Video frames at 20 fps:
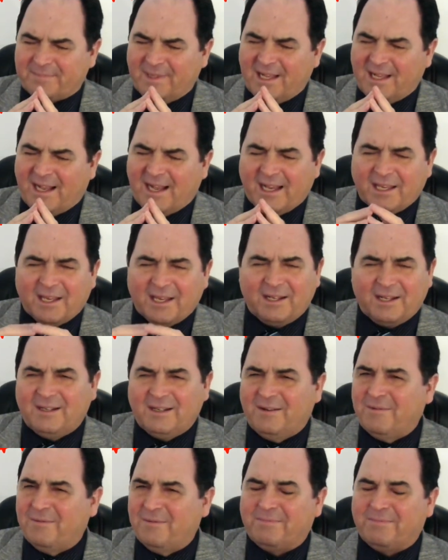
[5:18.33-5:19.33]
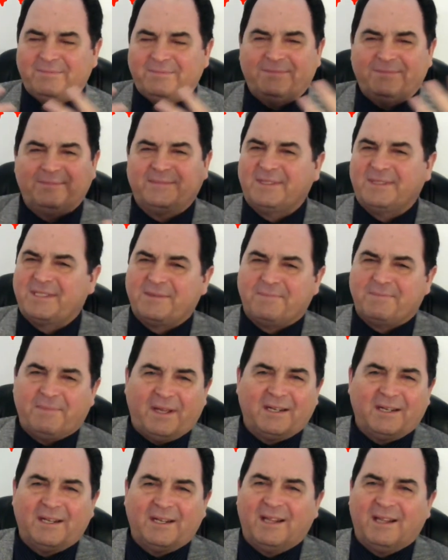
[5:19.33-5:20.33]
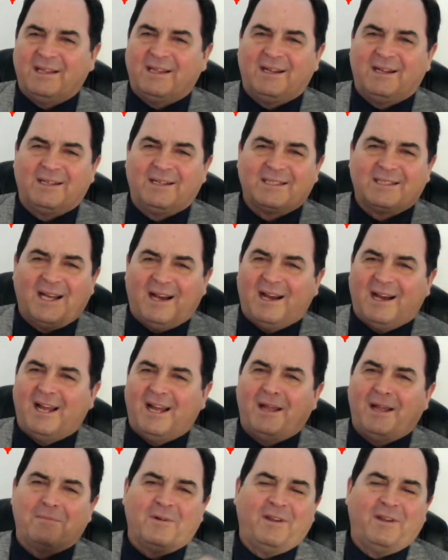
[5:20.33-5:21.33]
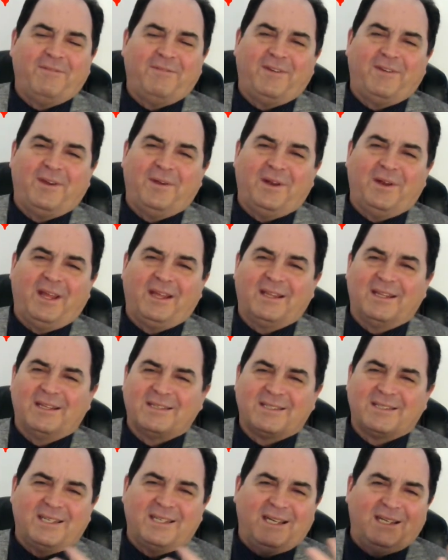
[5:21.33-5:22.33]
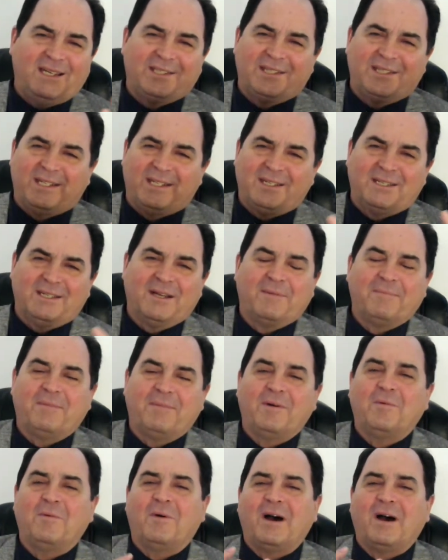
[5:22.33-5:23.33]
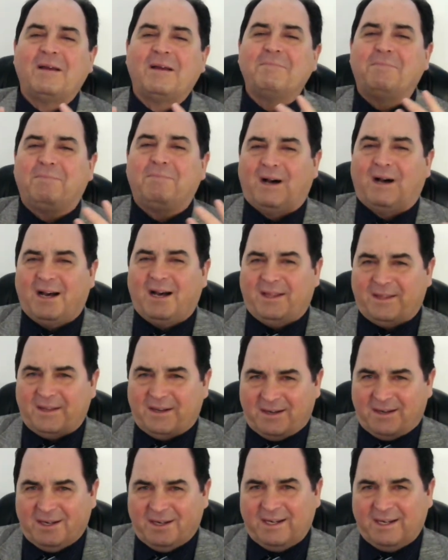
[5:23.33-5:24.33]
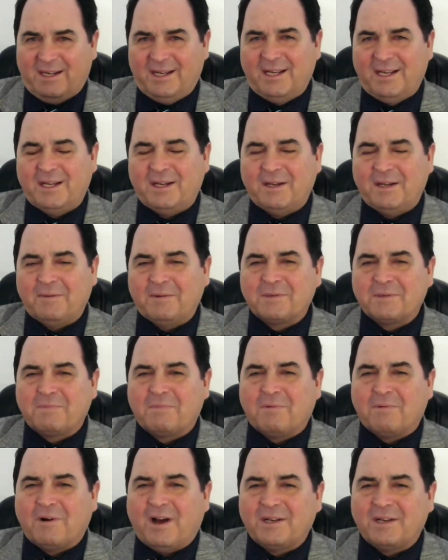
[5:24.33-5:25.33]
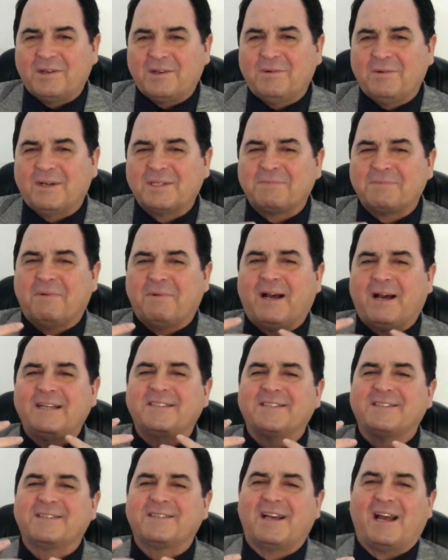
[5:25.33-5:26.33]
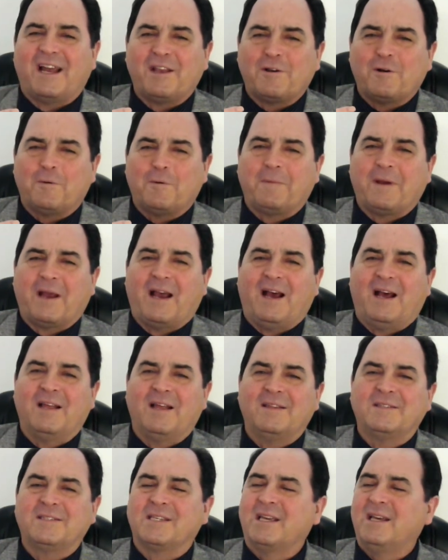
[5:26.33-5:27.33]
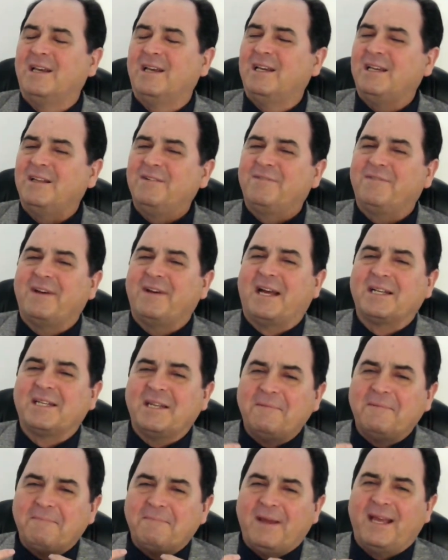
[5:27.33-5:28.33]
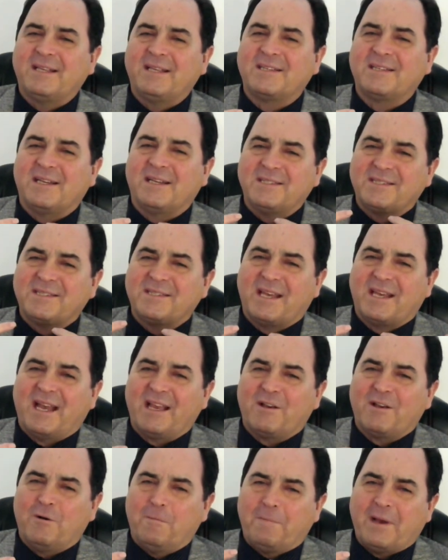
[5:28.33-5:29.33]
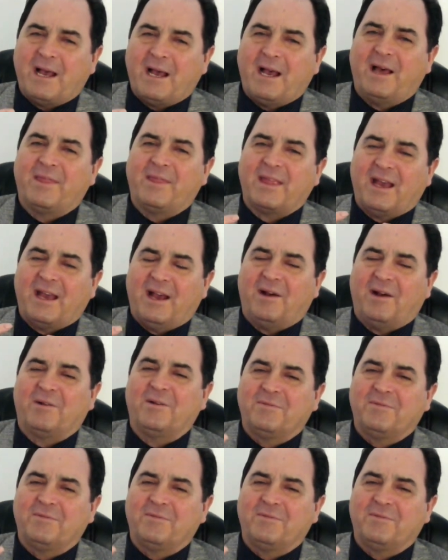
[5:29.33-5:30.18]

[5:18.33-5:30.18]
I could spend a little time refuting this teaching, but why bother? It was brought to us by psychopaths. In fact, it makes a psychopath out of